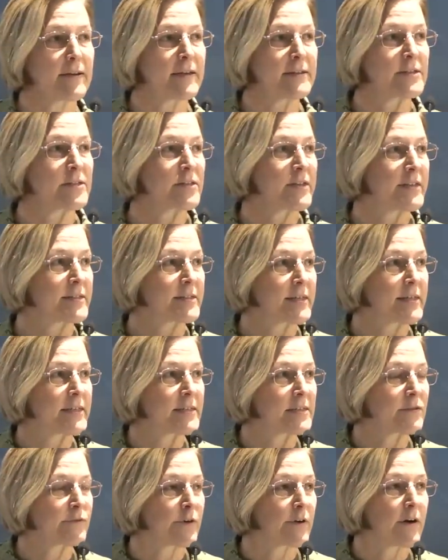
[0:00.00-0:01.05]
Is, this
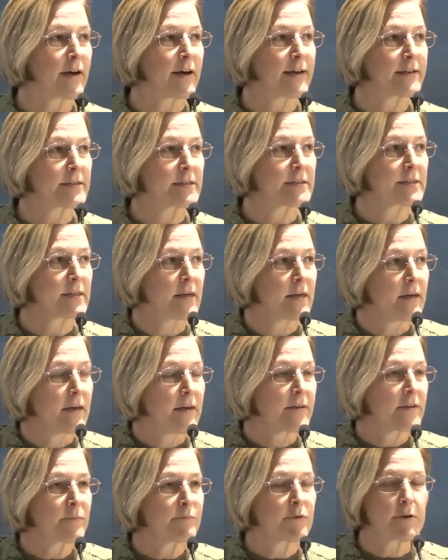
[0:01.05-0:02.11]
is, for us,
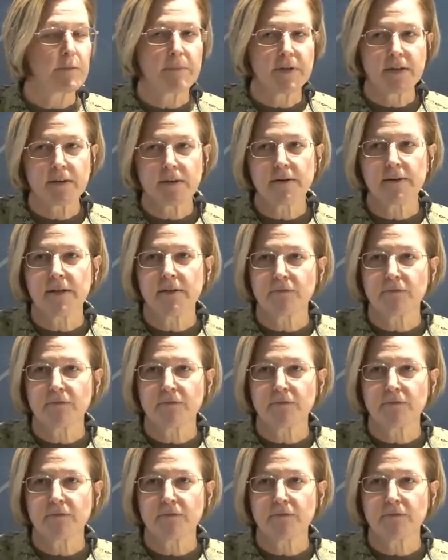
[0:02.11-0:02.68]
the premier